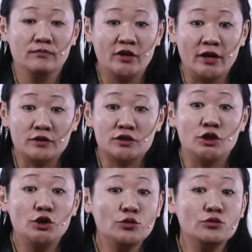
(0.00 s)
there is a
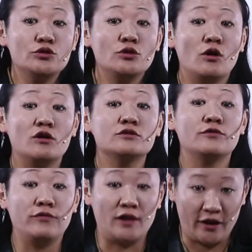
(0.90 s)
huge loss of
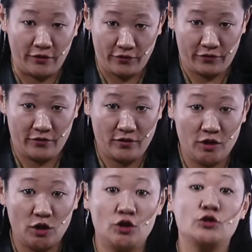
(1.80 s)
life,
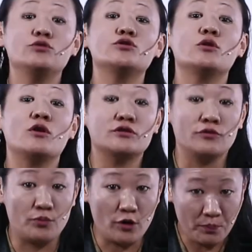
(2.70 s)
huge loss
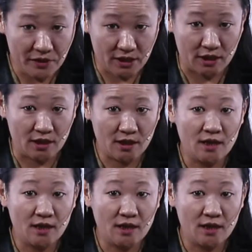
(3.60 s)
of property,